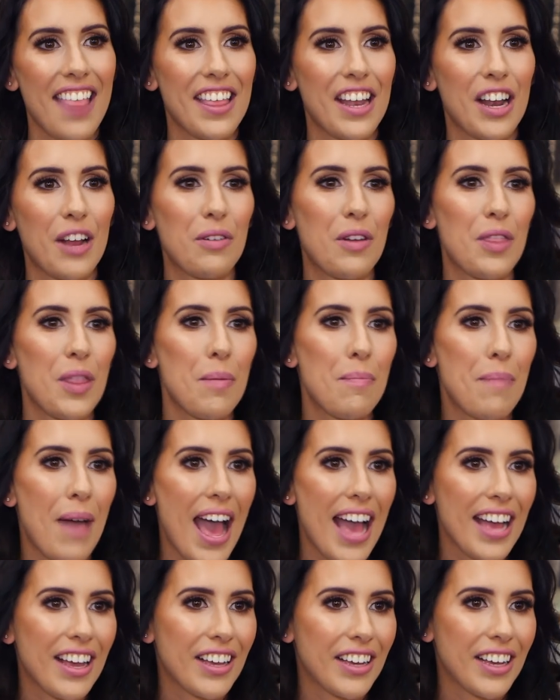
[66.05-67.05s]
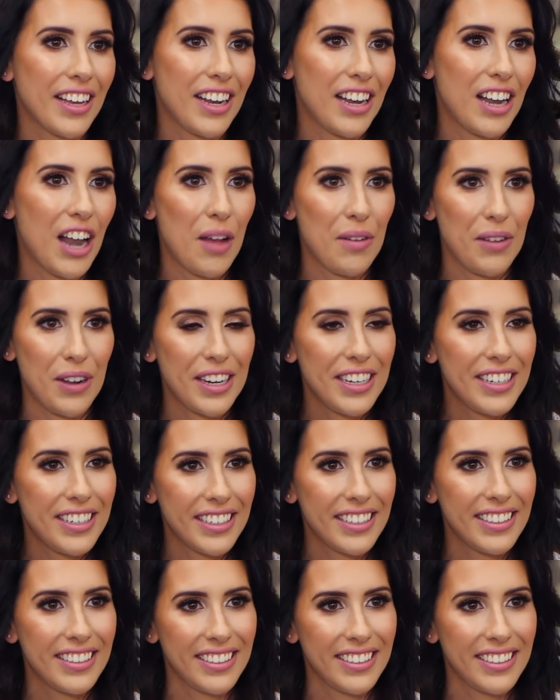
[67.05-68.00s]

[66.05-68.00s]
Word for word: and then I want the back lowered.